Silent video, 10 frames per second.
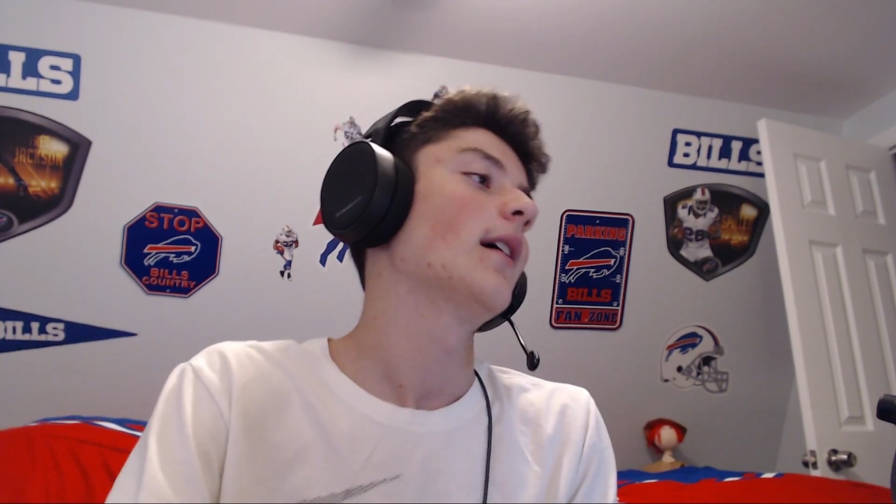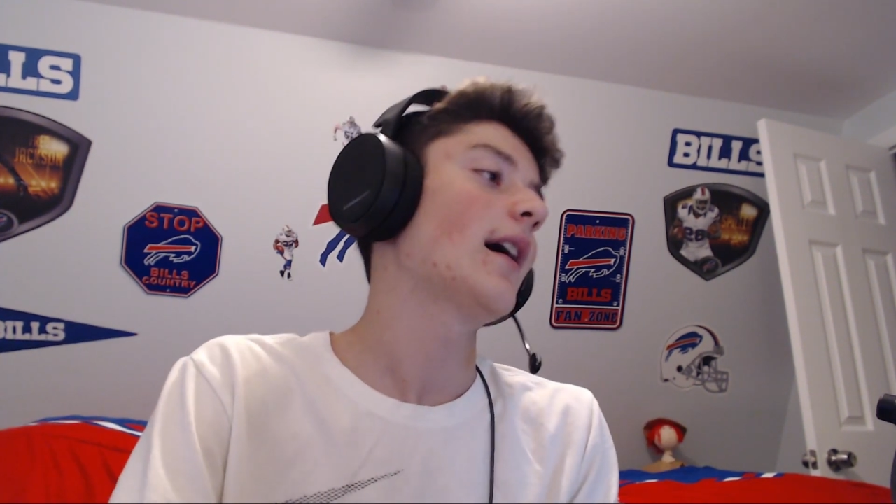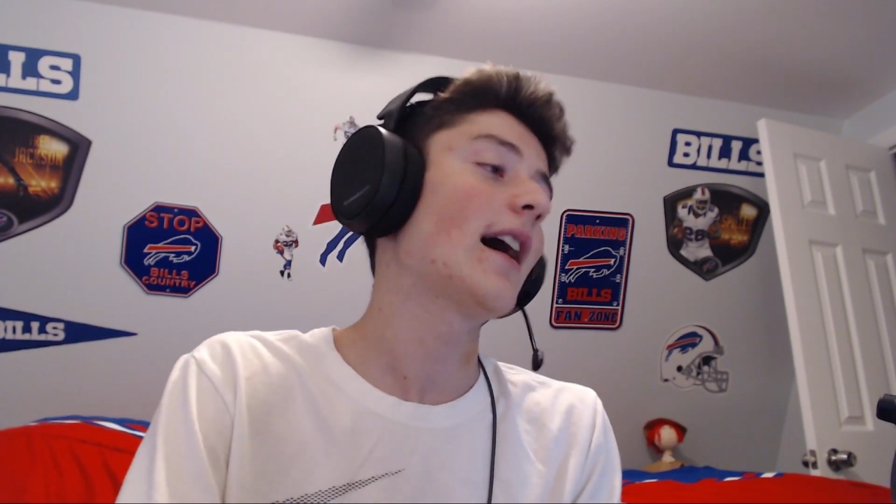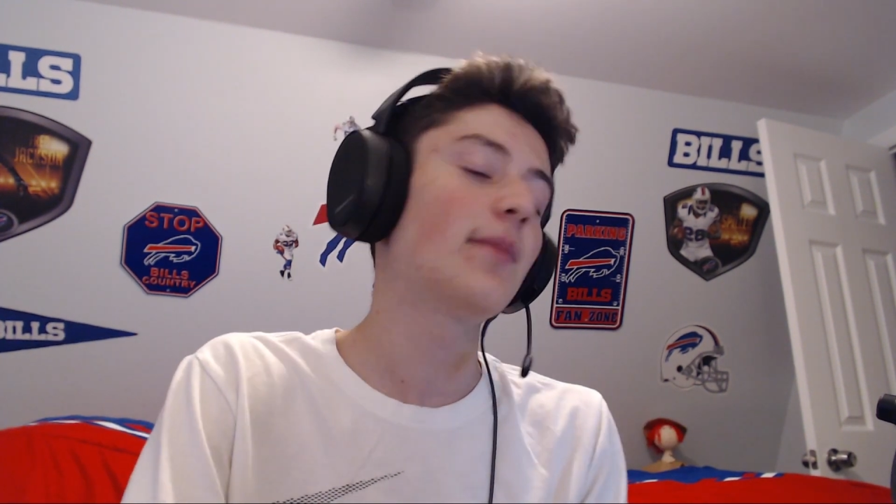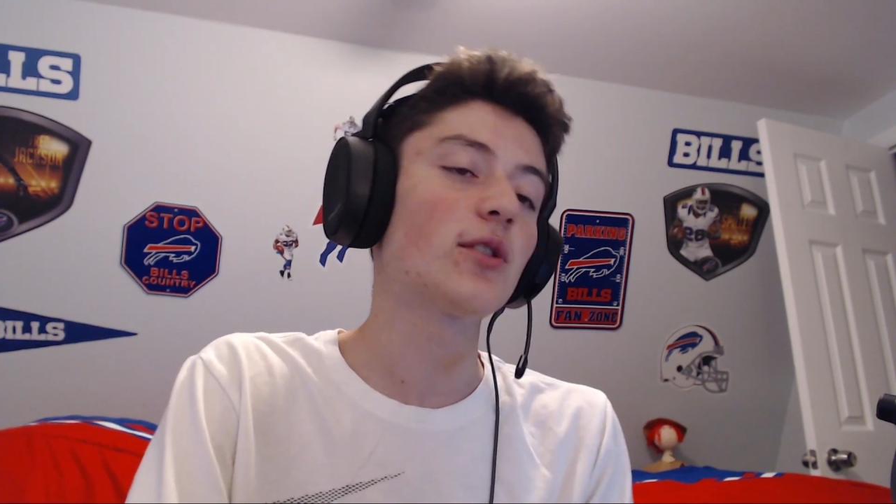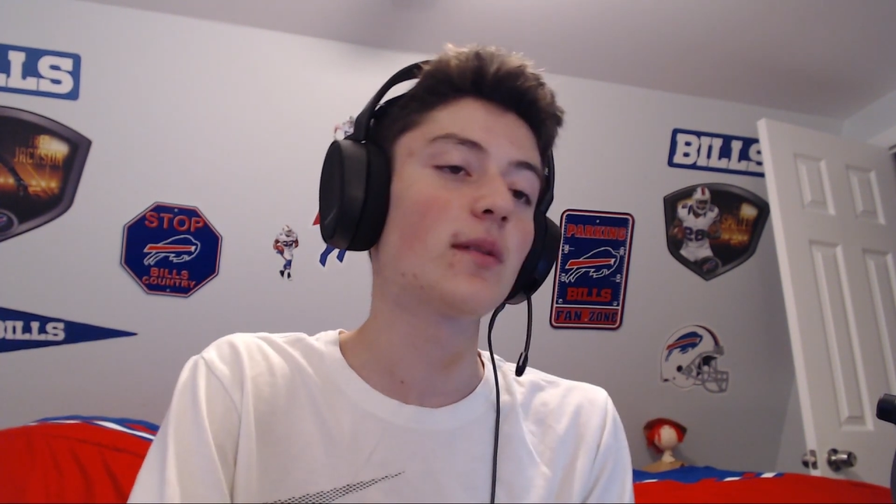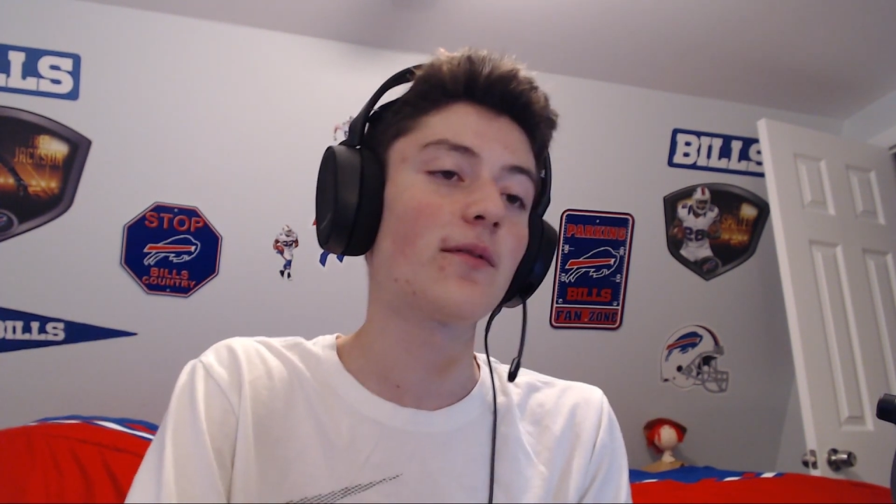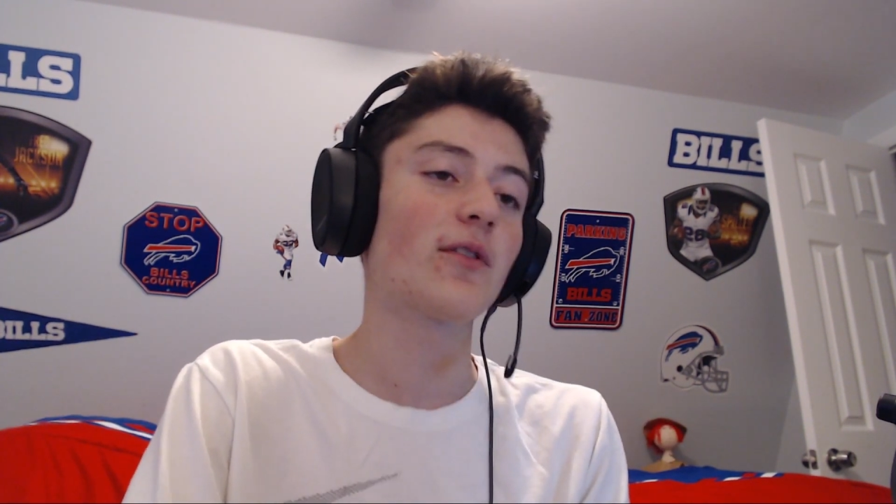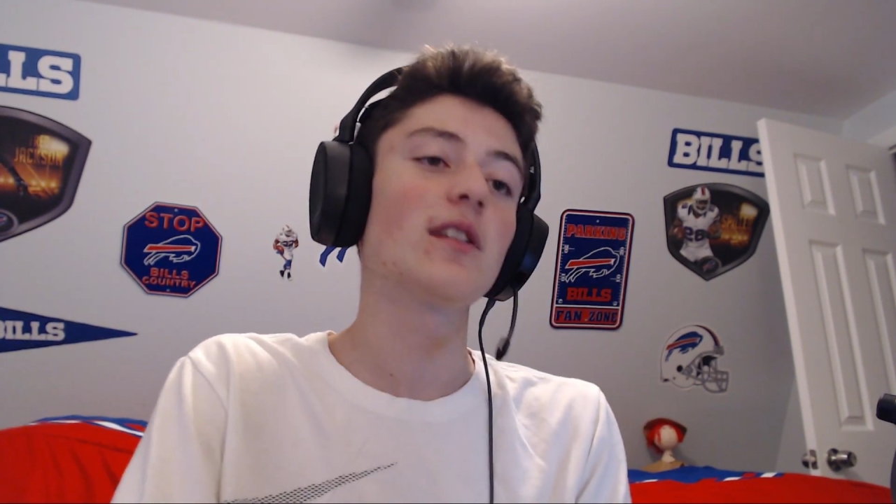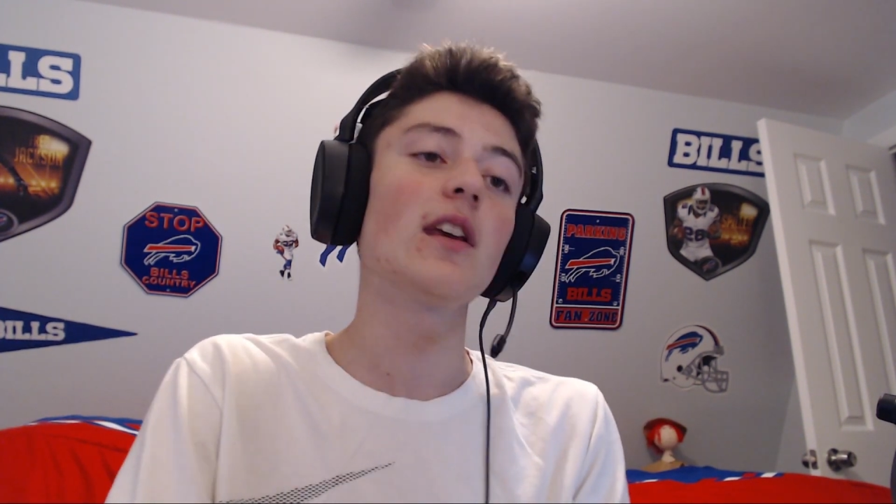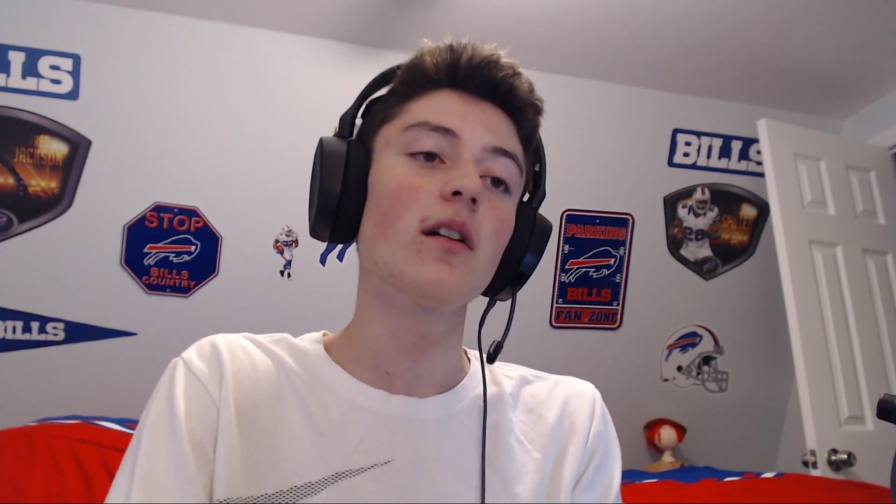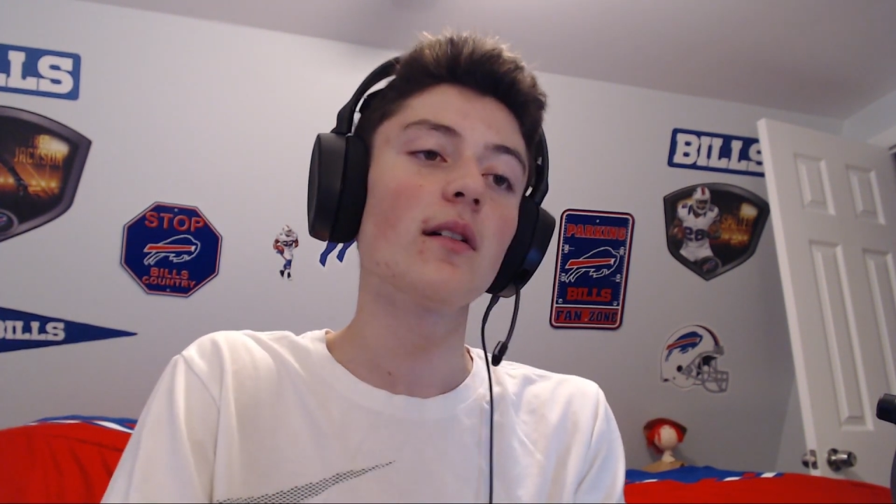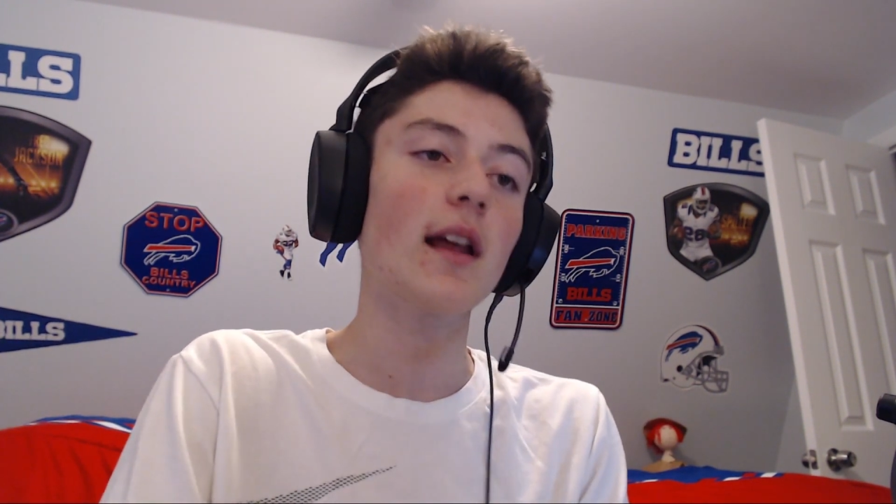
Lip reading: I've been streaming for a year